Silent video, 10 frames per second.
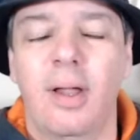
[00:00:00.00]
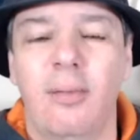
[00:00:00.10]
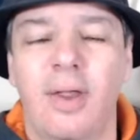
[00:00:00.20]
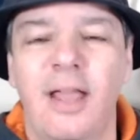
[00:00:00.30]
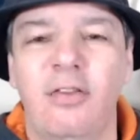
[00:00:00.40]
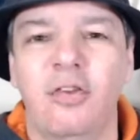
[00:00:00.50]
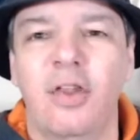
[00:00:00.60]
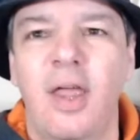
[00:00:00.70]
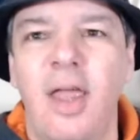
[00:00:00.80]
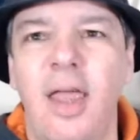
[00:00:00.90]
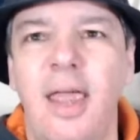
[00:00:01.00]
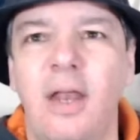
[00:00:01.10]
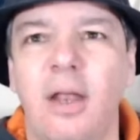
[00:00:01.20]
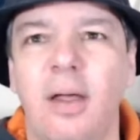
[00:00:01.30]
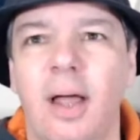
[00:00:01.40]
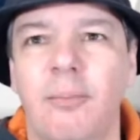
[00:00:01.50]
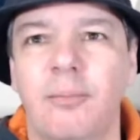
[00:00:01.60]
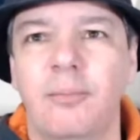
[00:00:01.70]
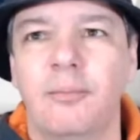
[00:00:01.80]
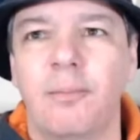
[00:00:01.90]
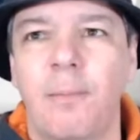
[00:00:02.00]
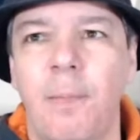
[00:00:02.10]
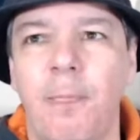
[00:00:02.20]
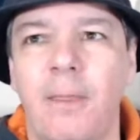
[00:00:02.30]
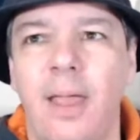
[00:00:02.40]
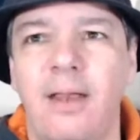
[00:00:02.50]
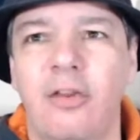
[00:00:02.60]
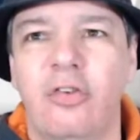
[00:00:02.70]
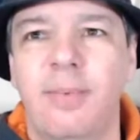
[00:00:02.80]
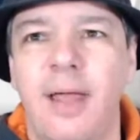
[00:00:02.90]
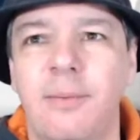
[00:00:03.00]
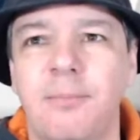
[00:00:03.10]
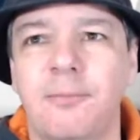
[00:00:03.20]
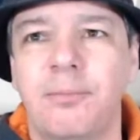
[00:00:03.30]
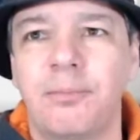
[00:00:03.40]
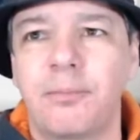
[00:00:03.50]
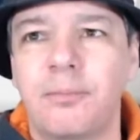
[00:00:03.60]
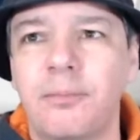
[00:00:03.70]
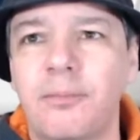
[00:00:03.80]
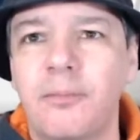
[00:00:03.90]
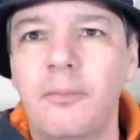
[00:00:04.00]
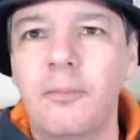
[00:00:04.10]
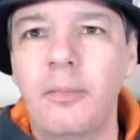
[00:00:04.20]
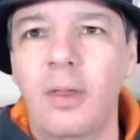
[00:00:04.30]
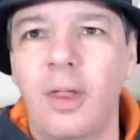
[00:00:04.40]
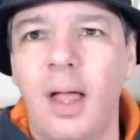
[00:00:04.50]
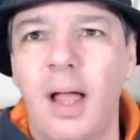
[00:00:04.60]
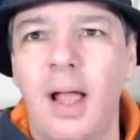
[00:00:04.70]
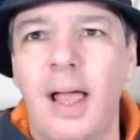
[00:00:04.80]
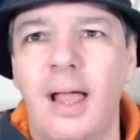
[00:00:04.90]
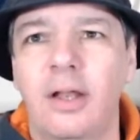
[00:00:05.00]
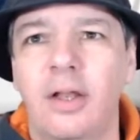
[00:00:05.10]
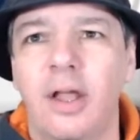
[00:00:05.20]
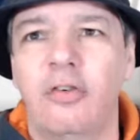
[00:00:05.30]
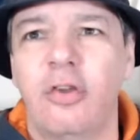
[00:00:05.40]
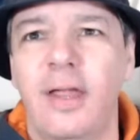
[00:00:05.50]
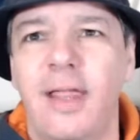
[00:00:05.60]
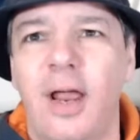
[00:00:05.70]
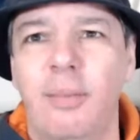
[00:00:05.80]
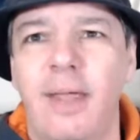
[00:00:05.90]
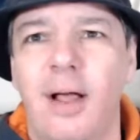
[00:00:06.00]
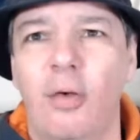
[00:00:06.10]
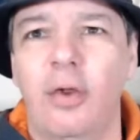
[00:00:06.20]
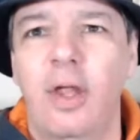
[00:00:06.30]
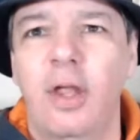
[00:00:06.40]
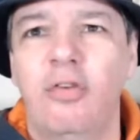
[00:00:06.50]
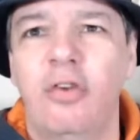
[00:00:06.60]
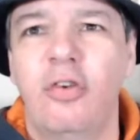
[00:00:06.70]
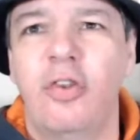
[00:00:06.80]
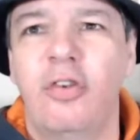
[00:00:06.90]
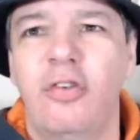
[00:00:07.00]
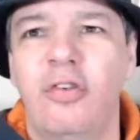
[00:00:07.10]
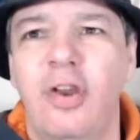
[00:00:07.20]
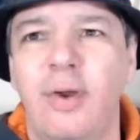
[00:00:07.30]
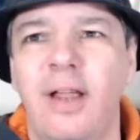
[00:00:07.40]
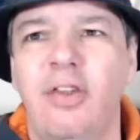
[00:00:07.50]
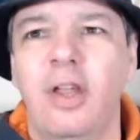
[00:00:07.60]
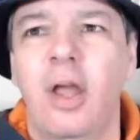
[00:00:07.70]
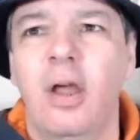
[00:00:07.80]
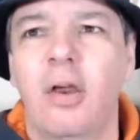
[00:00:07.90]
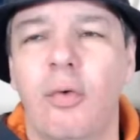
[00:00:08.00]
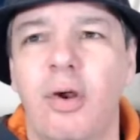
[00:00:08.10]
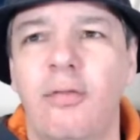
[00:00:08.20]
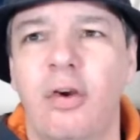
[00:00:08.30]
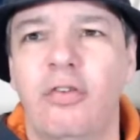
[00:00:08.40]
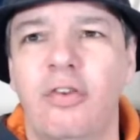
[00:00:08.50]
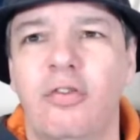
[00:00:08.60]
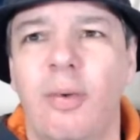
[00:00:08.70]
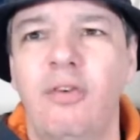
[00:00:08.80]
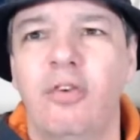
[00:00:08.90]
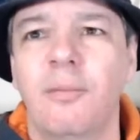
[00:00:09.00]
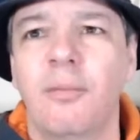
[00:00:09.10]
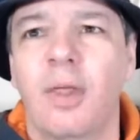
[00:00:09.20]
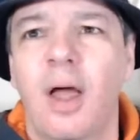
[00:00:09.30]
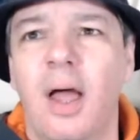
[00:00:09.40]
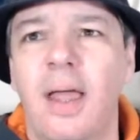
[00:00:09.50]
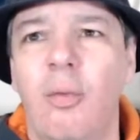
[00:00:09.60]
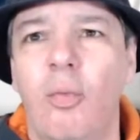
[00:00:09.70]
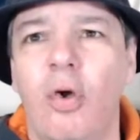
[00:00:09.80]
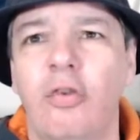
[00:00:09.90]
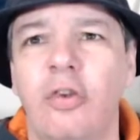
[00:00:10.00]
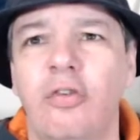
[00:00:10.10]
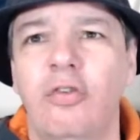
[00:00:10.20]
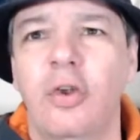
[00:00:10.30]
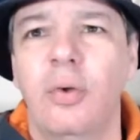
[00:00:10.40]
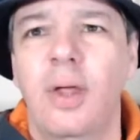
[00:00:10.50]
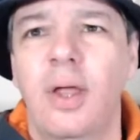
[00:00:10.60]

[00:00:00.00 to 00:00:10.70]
cases in Spain, and so it cannot be held due to the deteriorating coronavirus situation. It was due